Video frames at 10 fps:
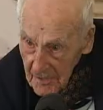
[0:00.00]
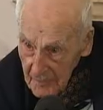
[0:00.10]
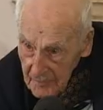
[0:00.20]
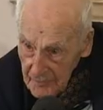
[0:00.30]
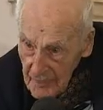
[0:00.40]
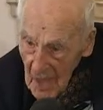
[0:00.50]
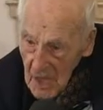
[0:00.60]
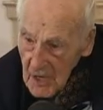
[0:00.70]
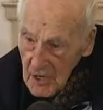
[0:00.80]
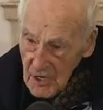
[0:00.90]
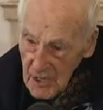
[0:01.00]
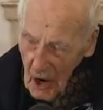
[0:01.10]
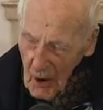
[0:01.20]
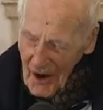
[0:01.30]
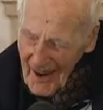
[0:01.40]
to leave the world with
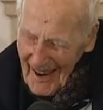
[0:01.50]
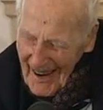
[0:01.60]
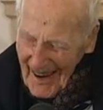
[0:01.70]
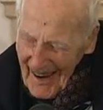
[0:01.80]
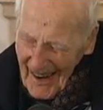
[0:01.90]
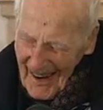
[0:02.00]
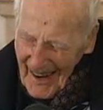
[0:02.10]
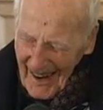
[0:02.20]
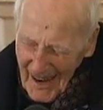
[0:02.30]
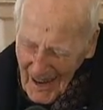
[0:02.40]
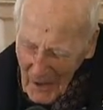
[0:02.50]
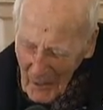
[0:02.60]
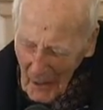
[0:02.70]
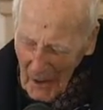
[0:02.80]
happy memories of him